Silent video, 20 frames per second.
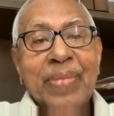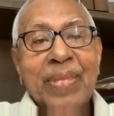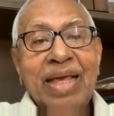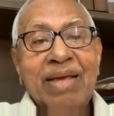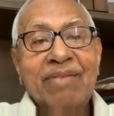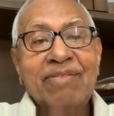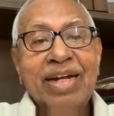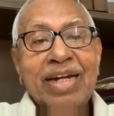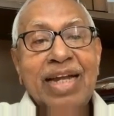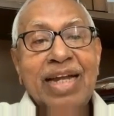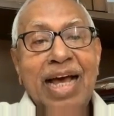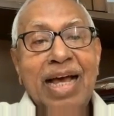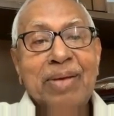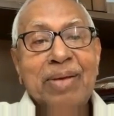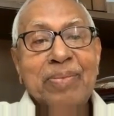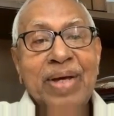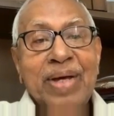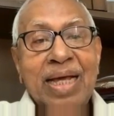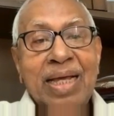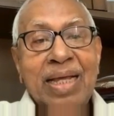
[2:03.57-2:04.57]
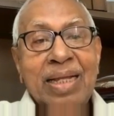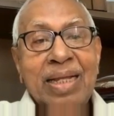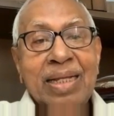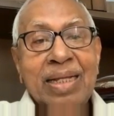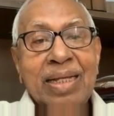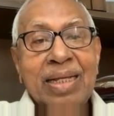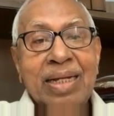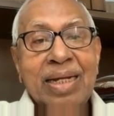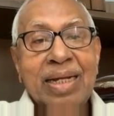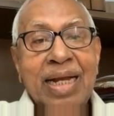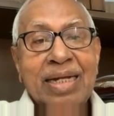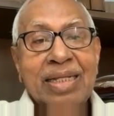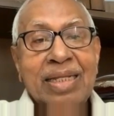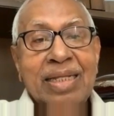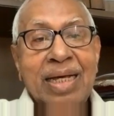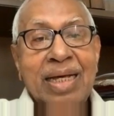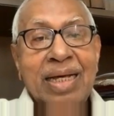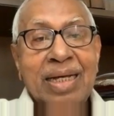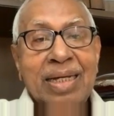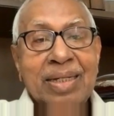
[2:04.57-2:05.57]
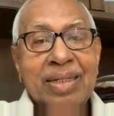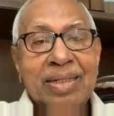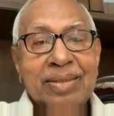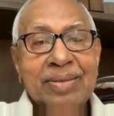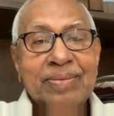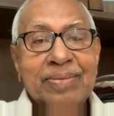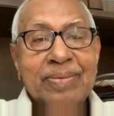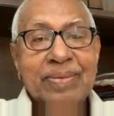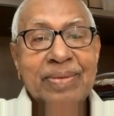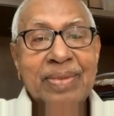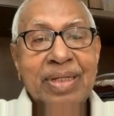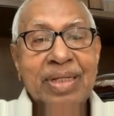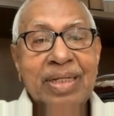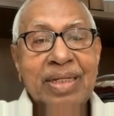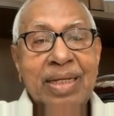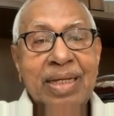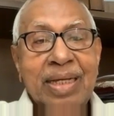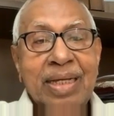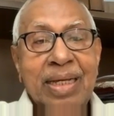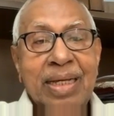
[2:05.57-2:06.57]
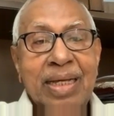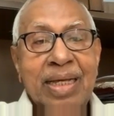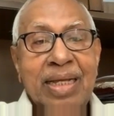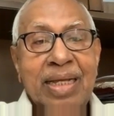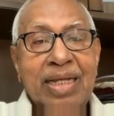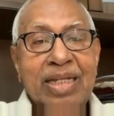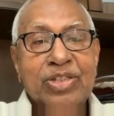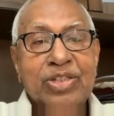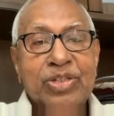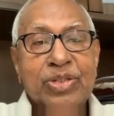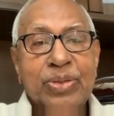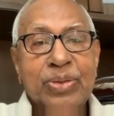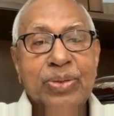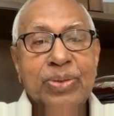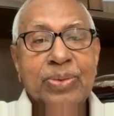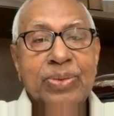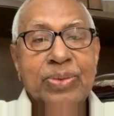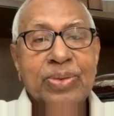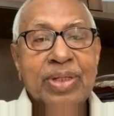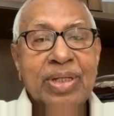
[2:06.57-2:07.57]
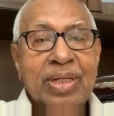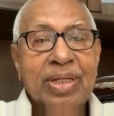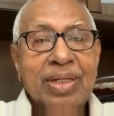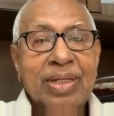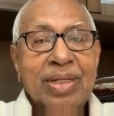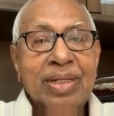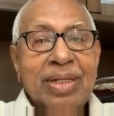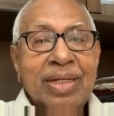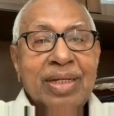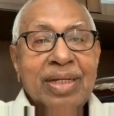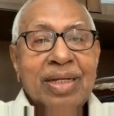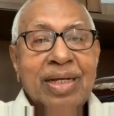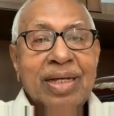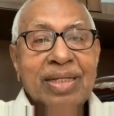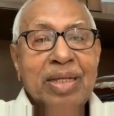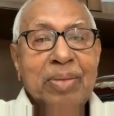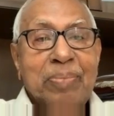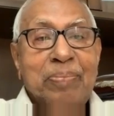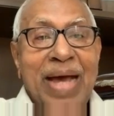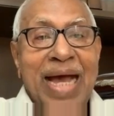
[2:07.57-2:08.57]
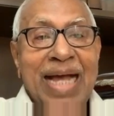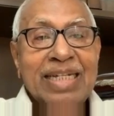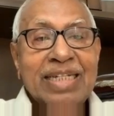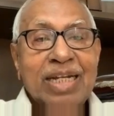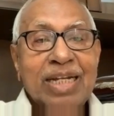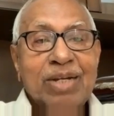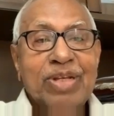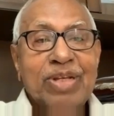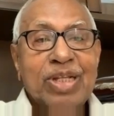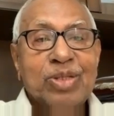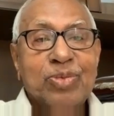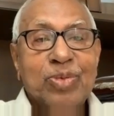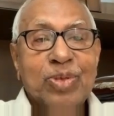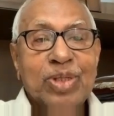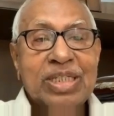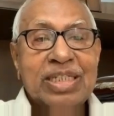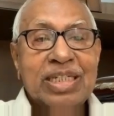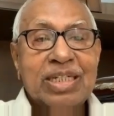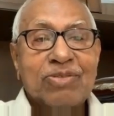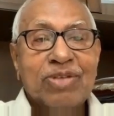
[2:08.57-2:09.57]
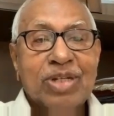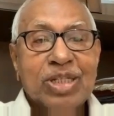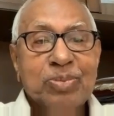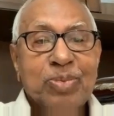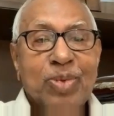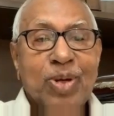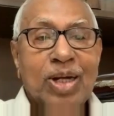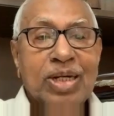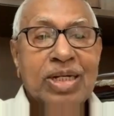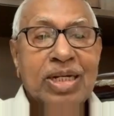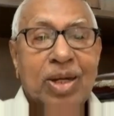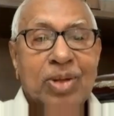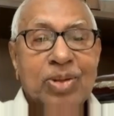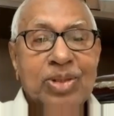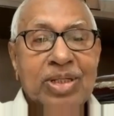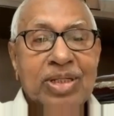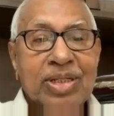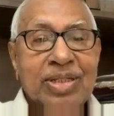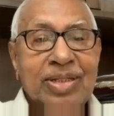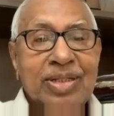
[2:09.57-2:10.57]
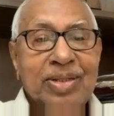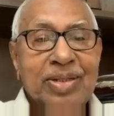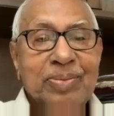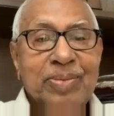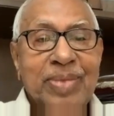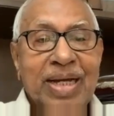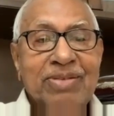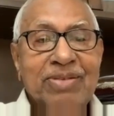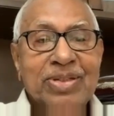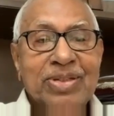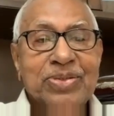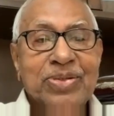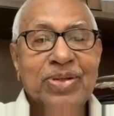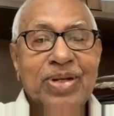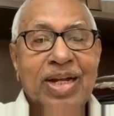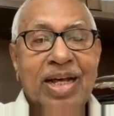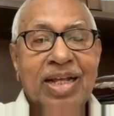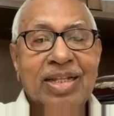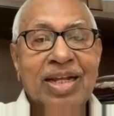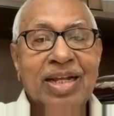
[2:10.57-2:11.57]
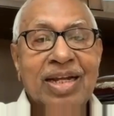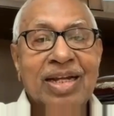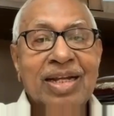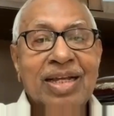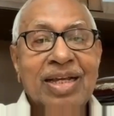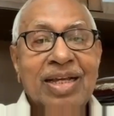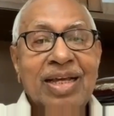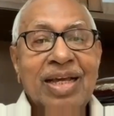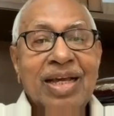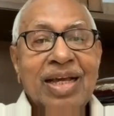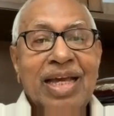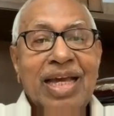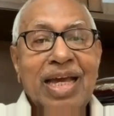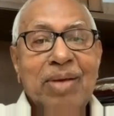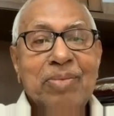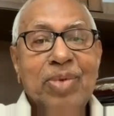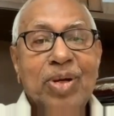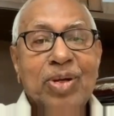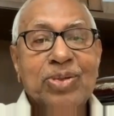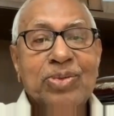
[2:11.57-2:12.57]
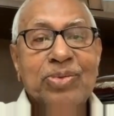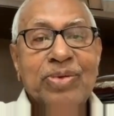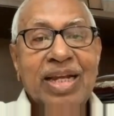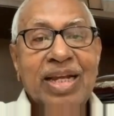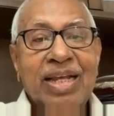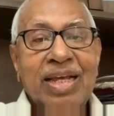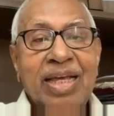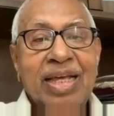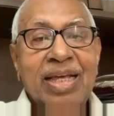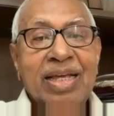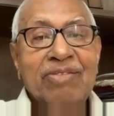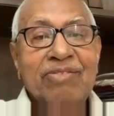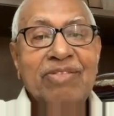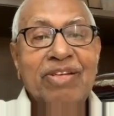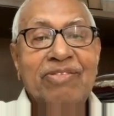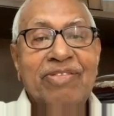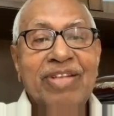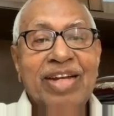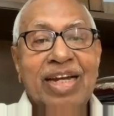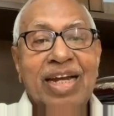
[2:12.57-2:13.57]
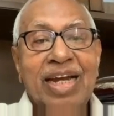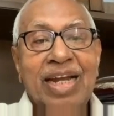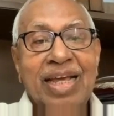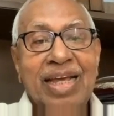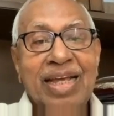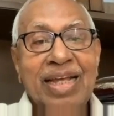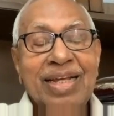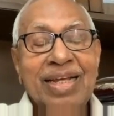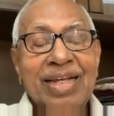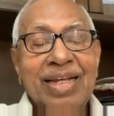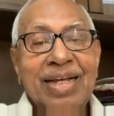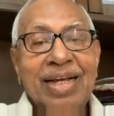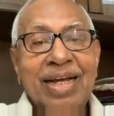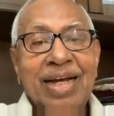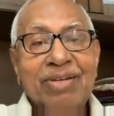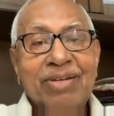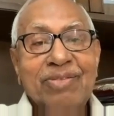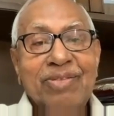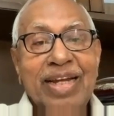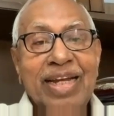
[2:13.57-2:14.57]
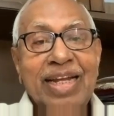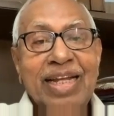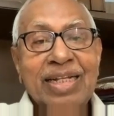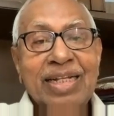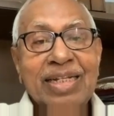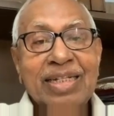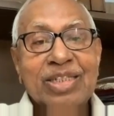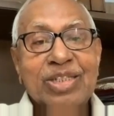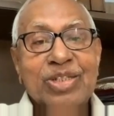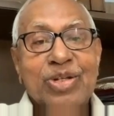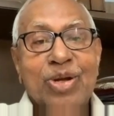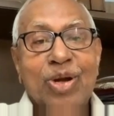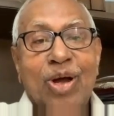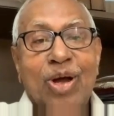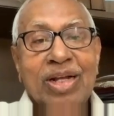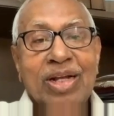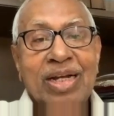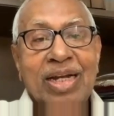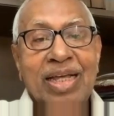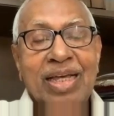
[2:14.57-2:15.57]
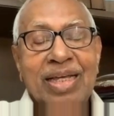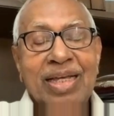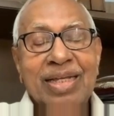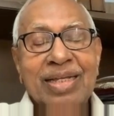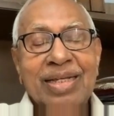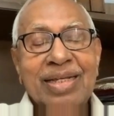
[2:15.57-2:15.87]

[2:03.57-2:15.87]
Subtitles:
every time I read an issue, the passion with which it was brought out by Vishwanathan came out very vividly and very strongly.